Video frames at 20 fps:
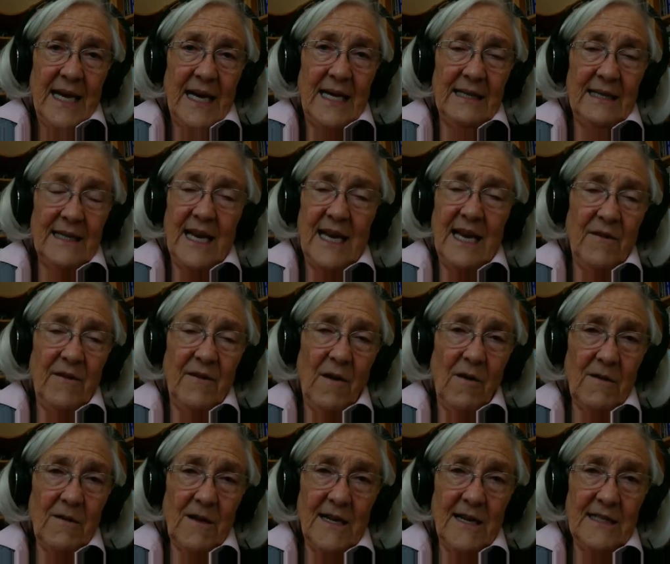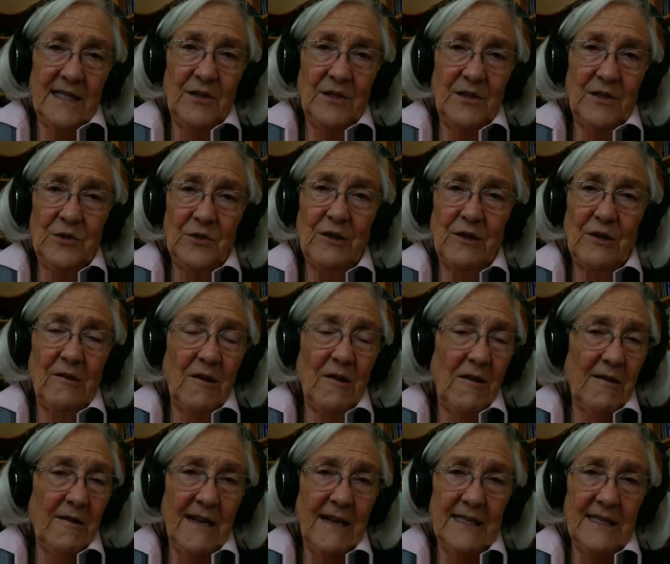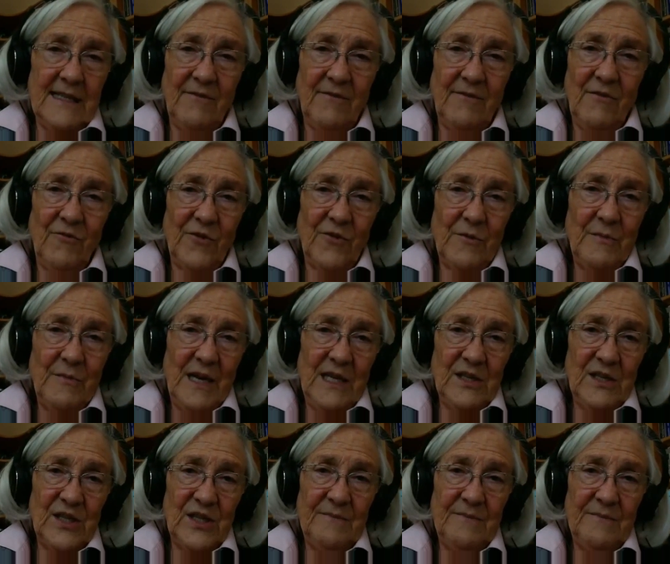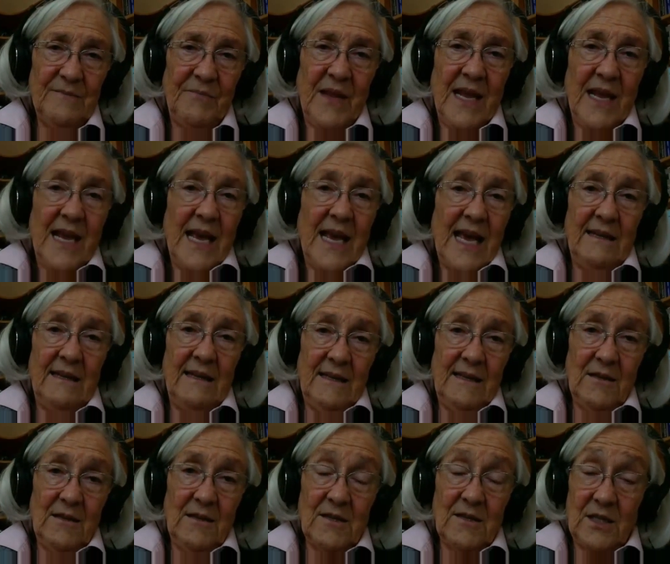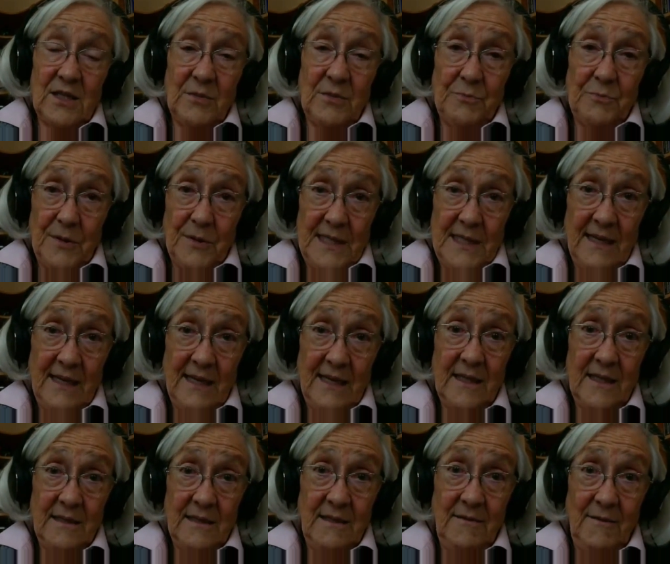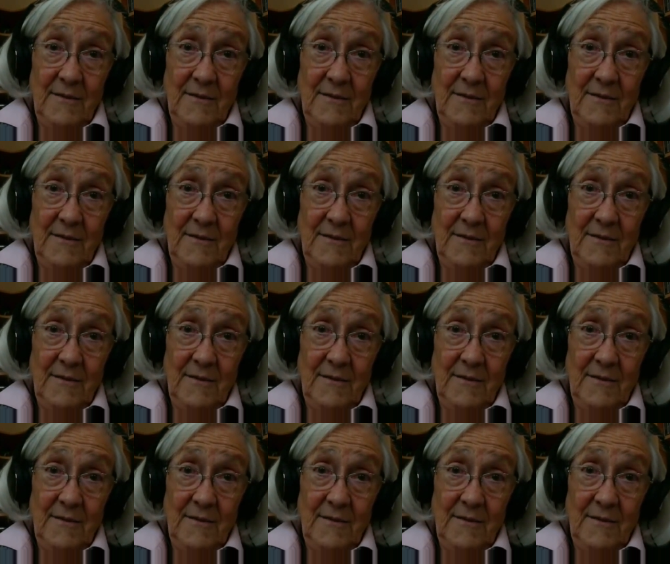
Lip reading: they have all kinds of control, all kinds of information, and there's protected